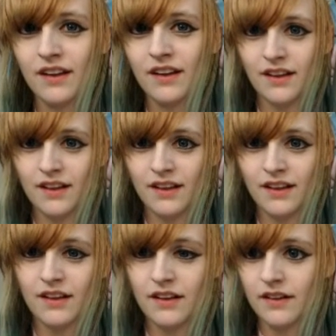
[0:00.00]

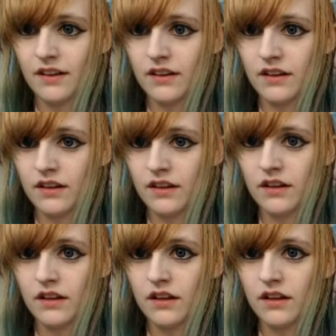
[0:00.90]

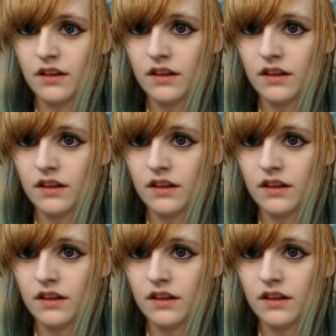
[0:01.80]
Nobody speaks.